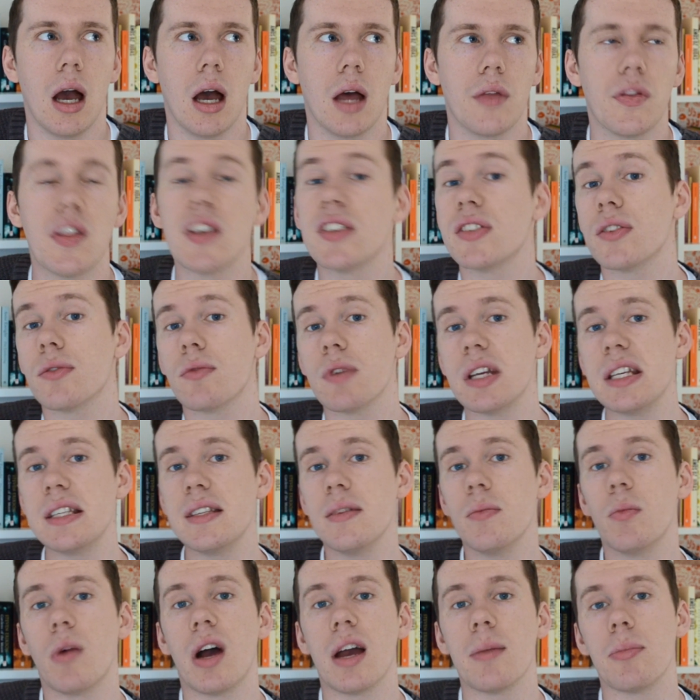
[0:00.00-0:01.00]
there's a
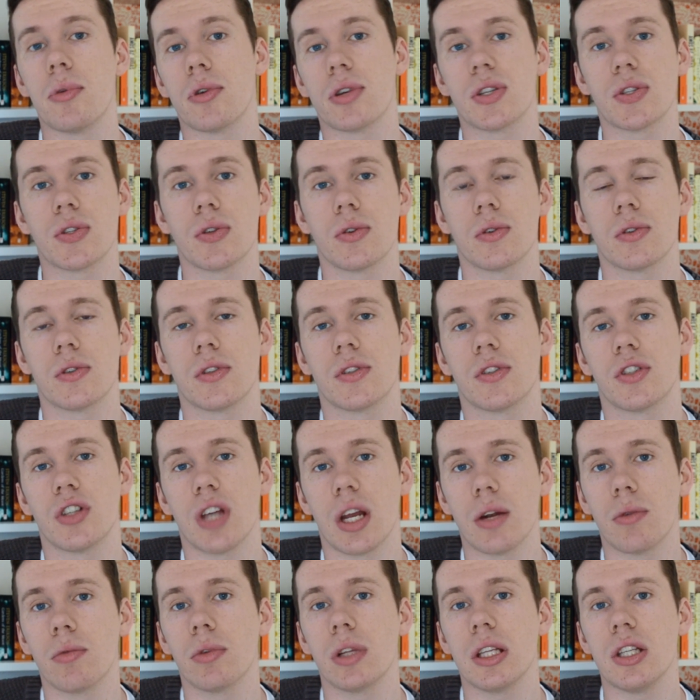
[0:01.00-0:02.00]
reason why bookstores
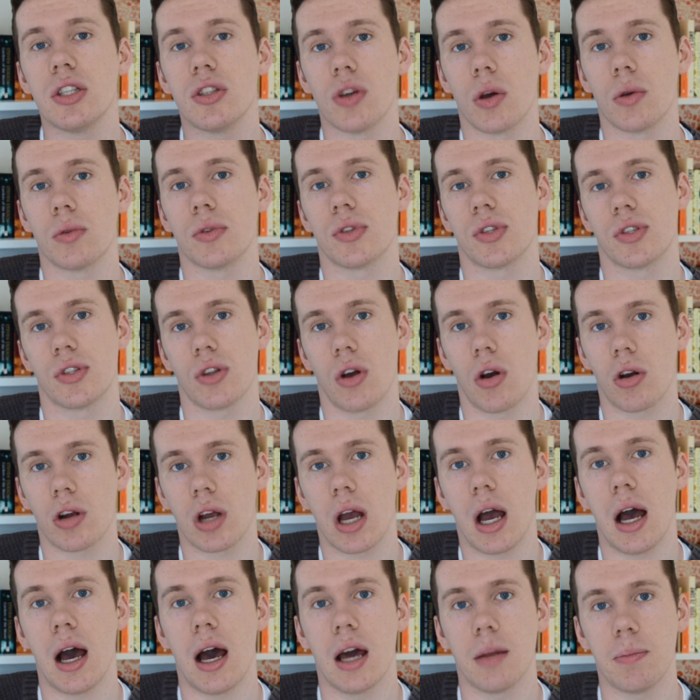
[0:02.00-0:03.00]
generally don't stock
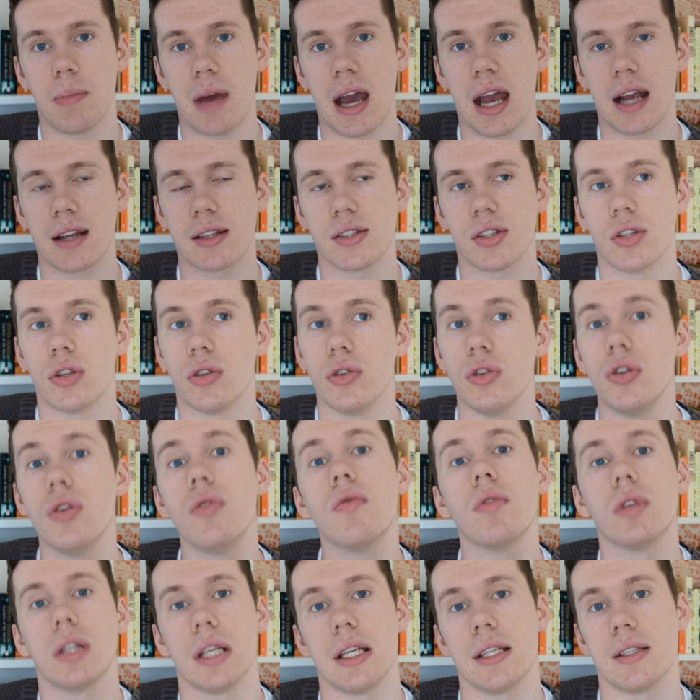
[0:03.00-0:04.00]
hardbacks, new
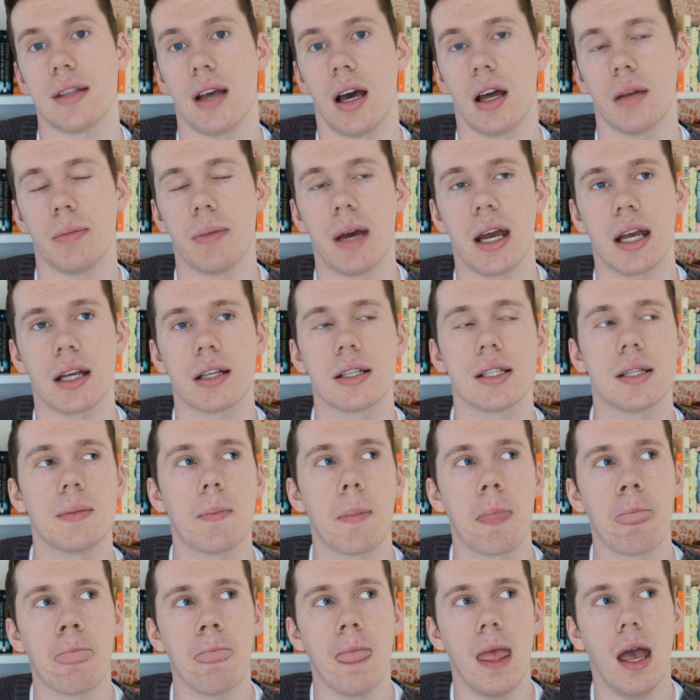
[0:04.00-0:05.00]
release hardbacks,
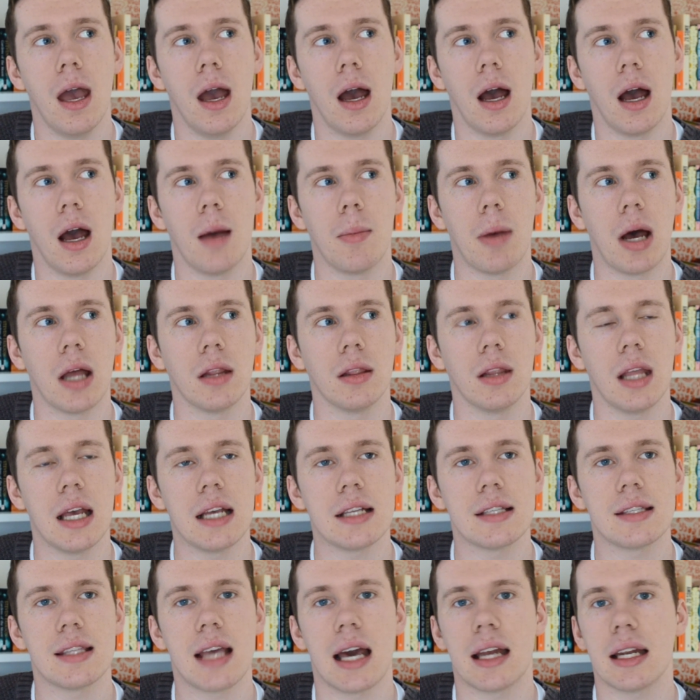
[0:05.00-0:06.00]

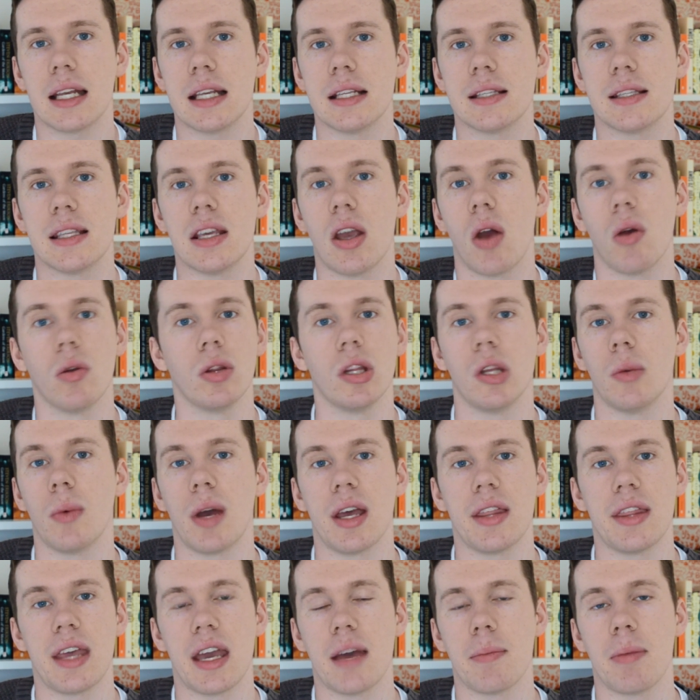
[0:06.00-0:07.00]
unless that is the only
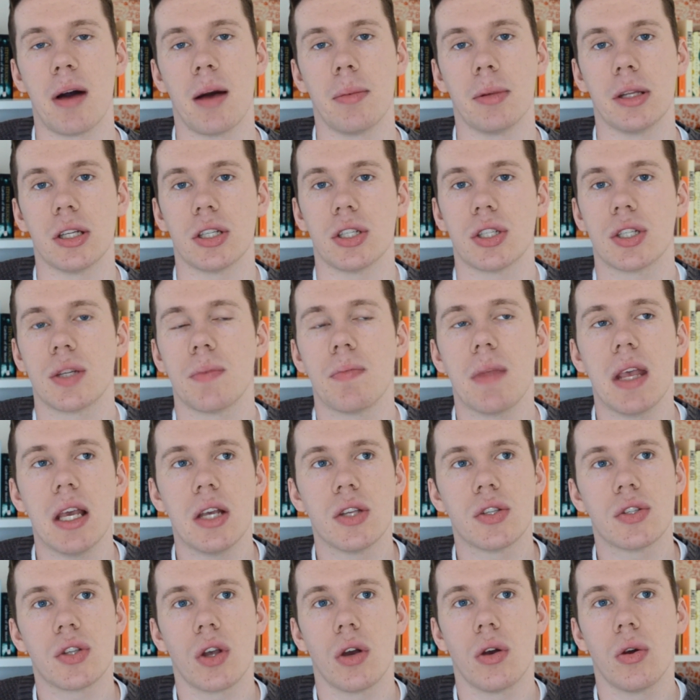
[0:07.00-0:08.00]
way they are published.
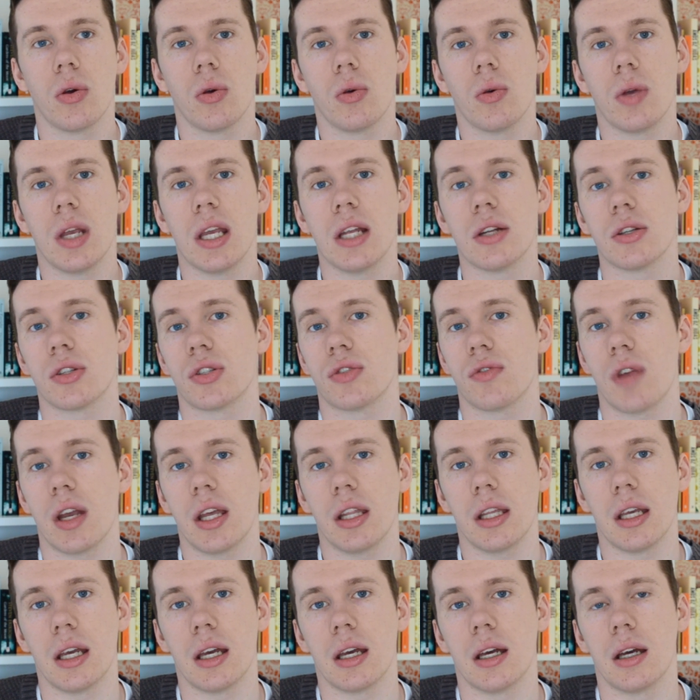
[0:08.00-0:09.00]
So in
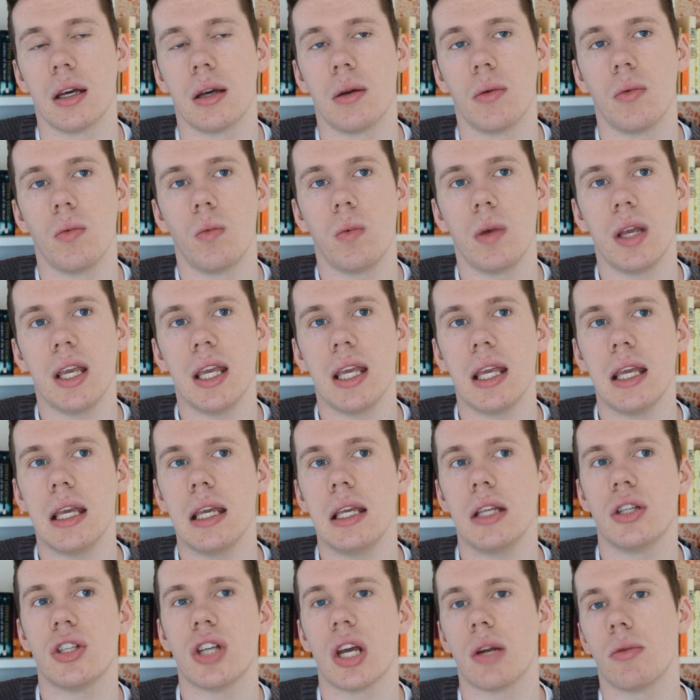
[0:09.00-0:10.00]
Australia,
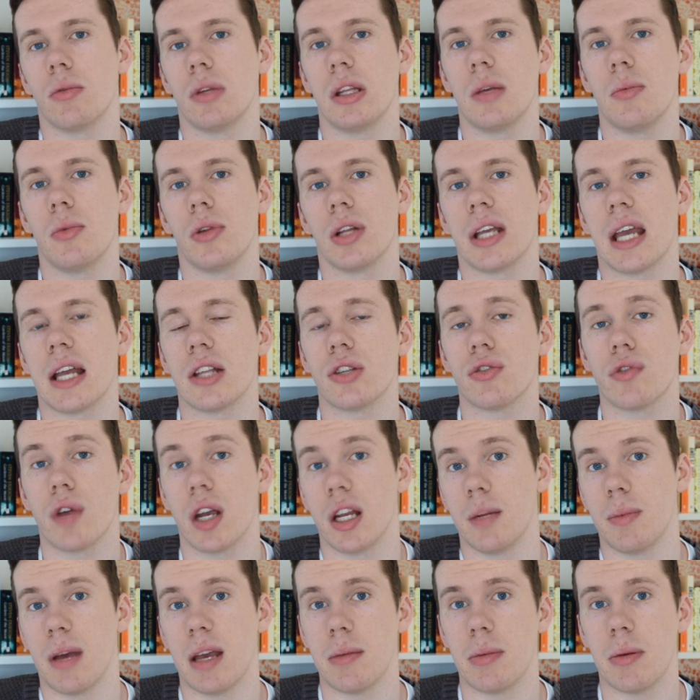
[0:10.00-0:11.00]
we generally will get
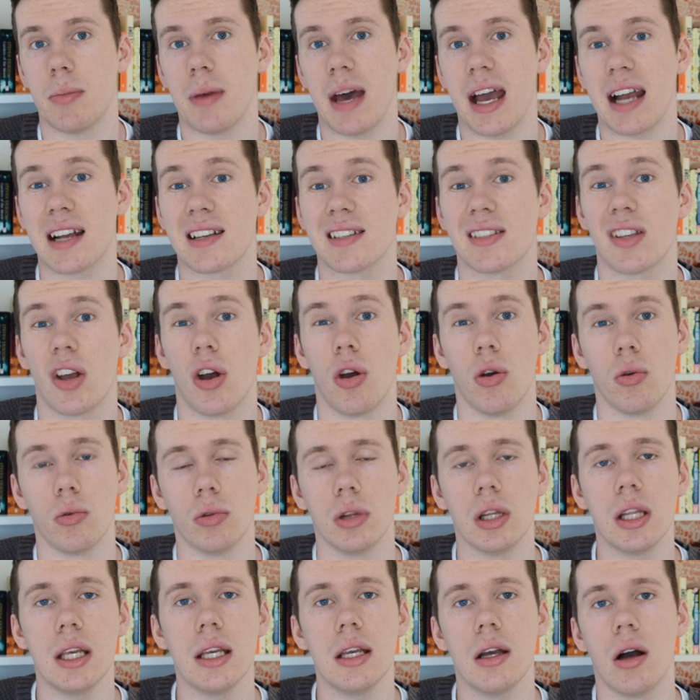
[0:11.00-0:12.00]
trade paperbacks
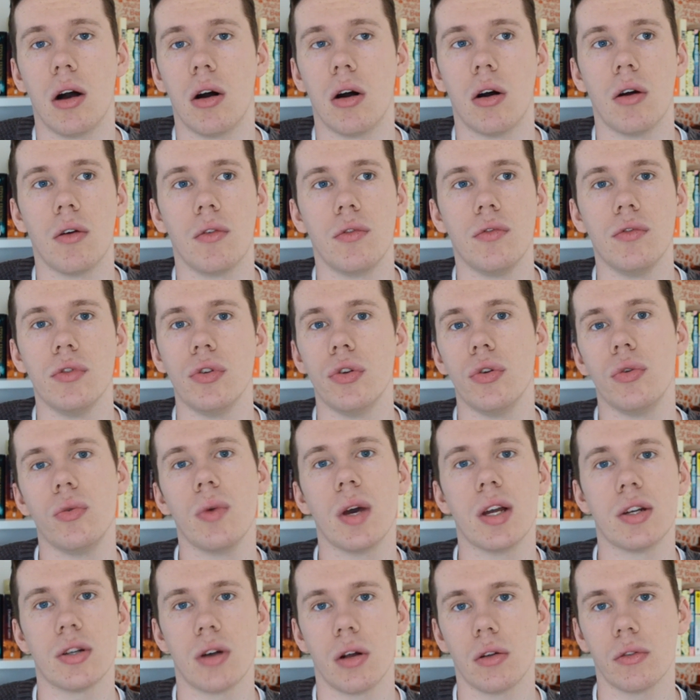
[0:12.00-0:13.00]
only of new
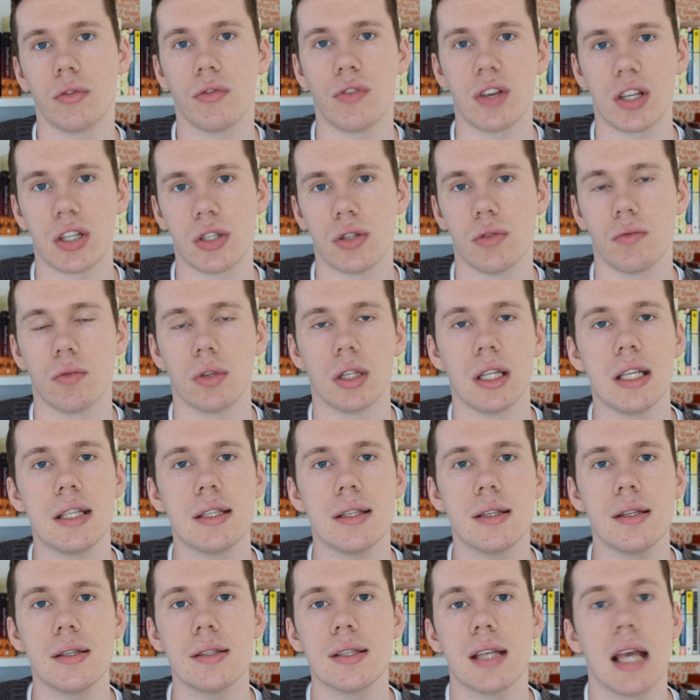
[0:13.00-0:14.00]
adult fiction
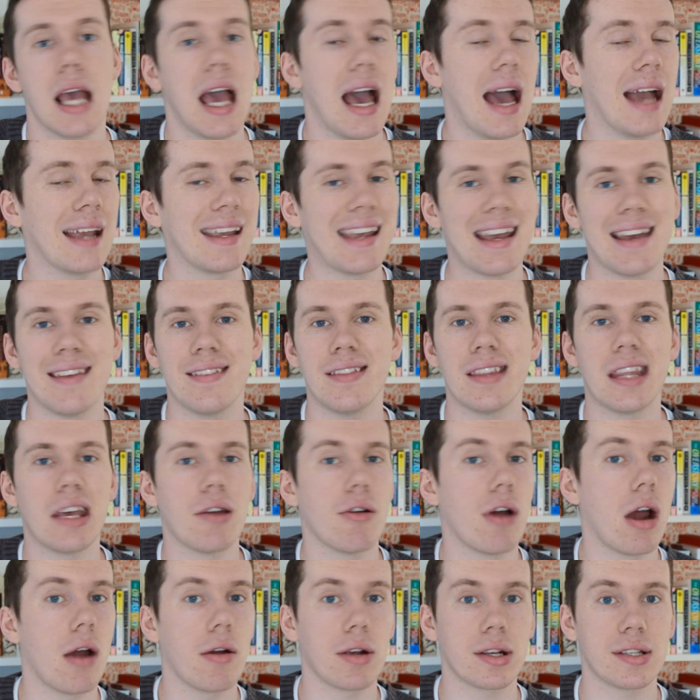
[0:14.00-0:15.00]
releases. Again,
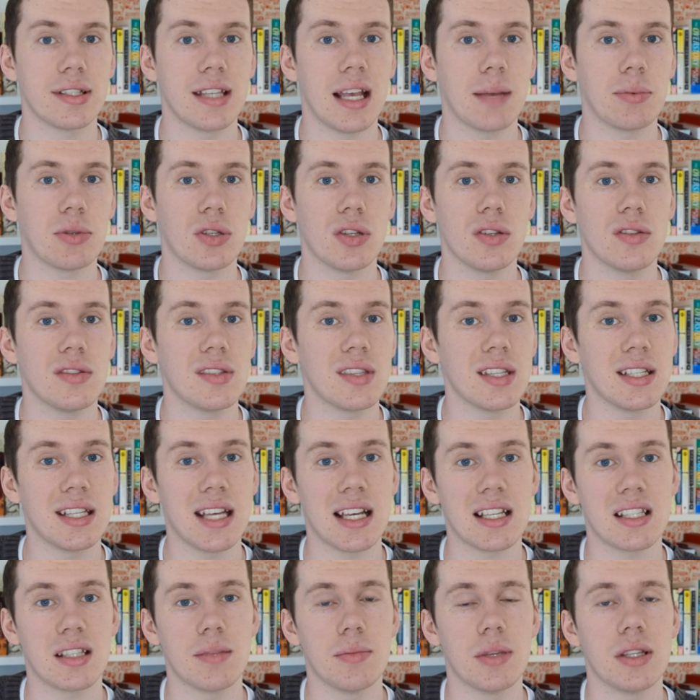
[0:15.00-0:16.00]
there are exceptions. The
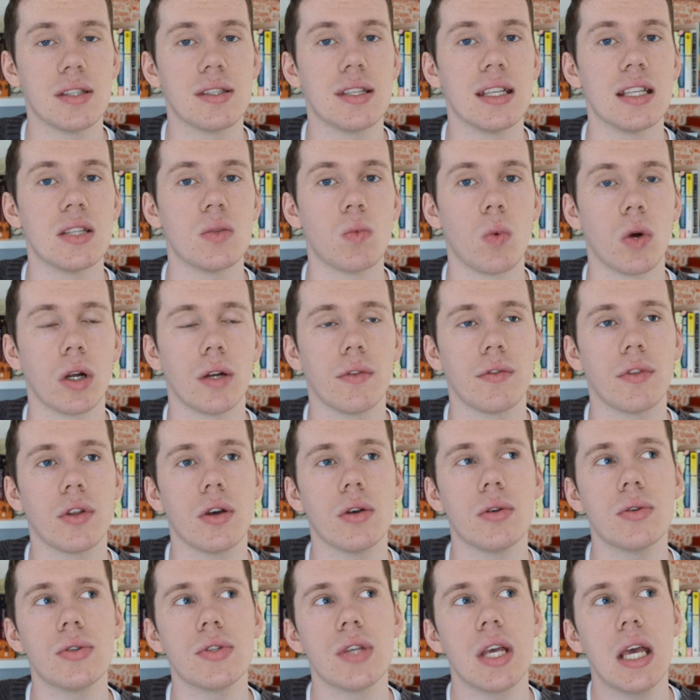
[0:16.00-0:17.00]
Testaments is one of
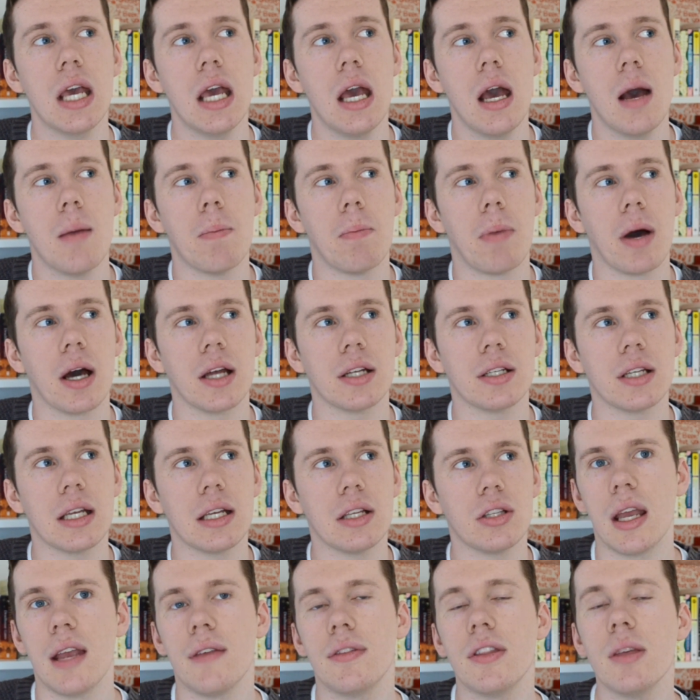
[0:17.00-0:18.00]
those. But
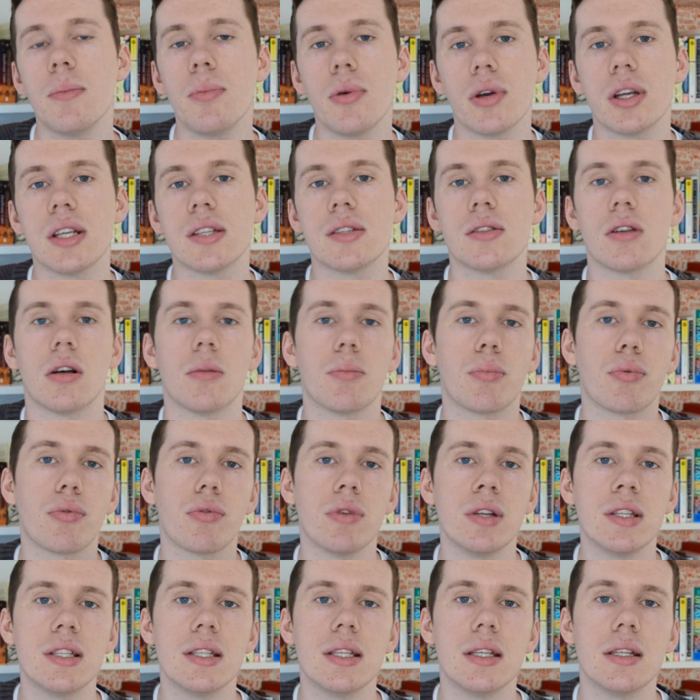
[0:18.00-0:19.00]
if the book is not
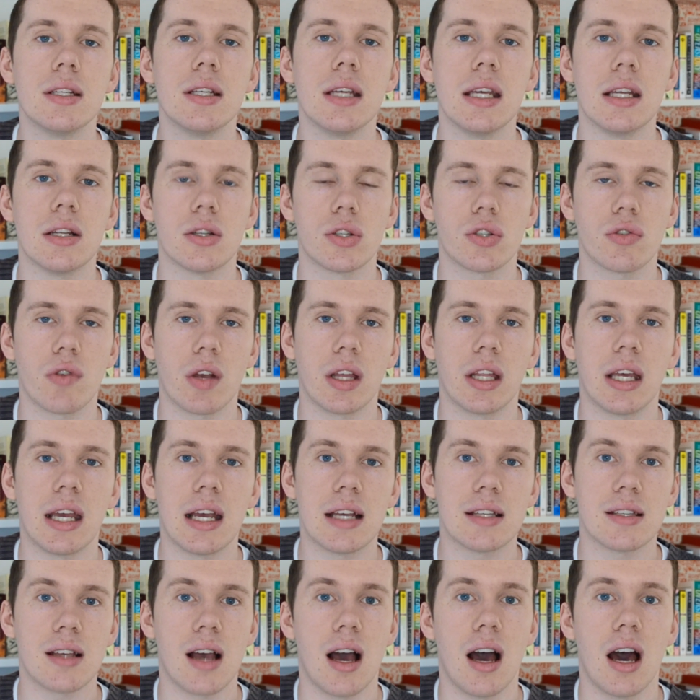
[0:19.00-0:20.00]
printed in Australia
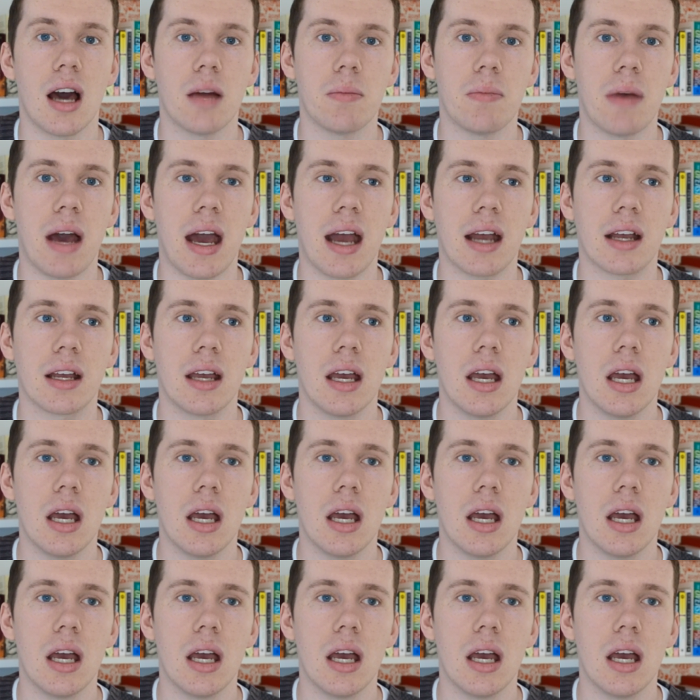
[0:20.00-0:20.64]
as a hardback,